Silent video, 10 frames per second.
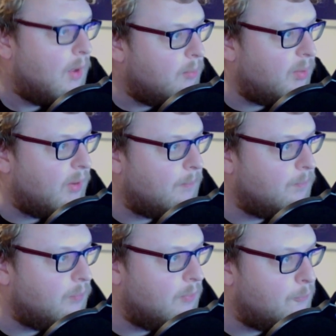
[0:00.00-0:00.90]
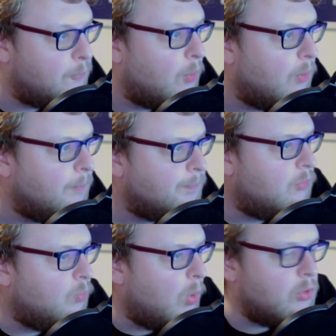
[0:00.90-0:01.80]
but 4.
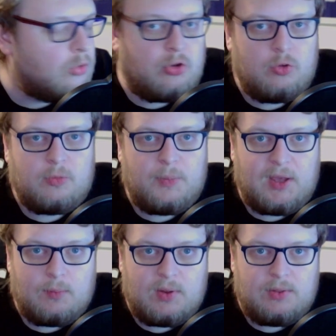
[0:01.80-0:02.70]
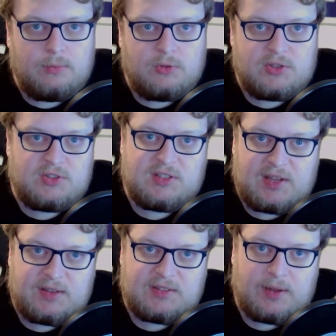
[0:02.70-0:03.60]
1 or 2 to begin with, just to
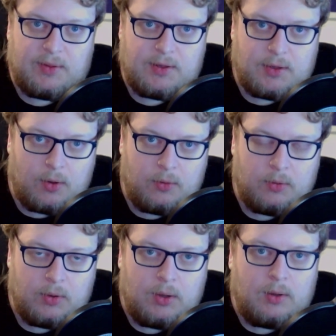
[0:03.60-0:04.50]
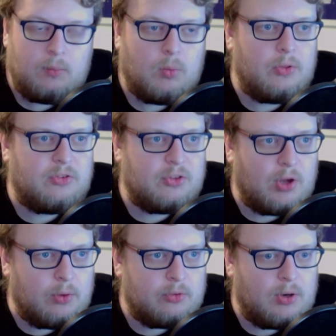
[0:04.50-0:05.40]
test how they go, what the
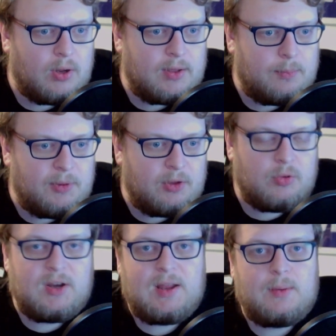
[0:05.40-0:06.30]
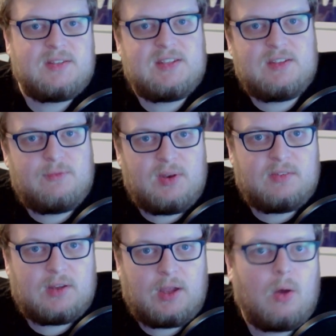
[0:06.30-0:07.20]
style's like, because right now it's easy for me to
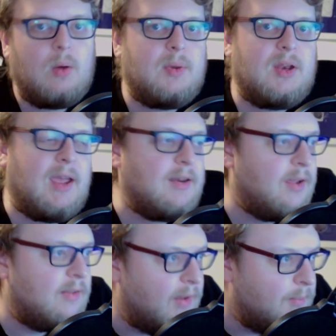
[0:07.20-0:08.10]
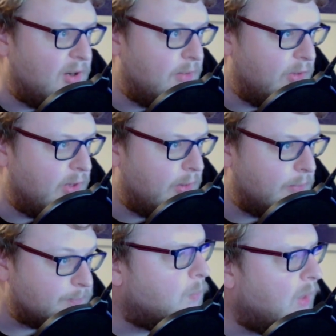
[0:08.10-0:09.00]
say, oh, I'm going to edit a 10-minute video.
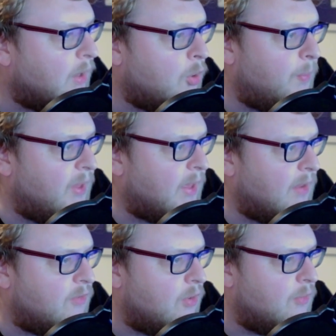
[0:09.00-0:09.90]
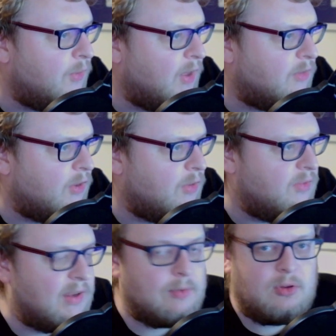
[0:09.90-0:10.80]
It could be a case of it
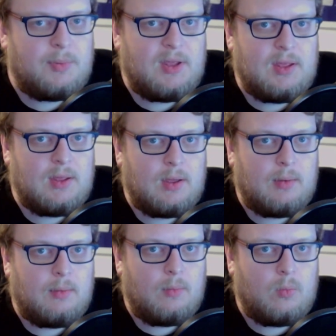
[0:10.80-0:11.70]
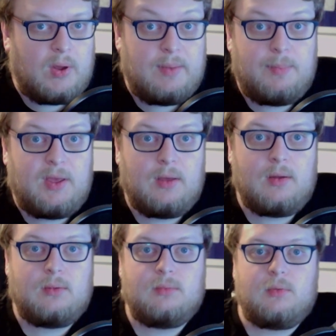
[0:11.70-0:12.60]
turns out to be a way
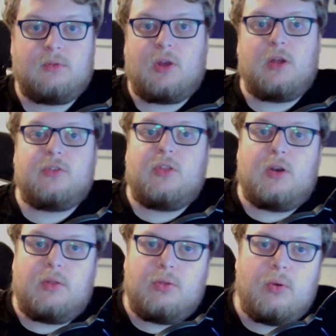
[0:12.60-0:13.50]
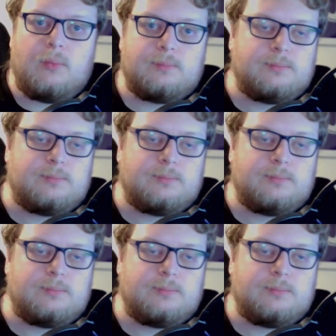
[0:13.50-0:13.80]
bigger task than I thought,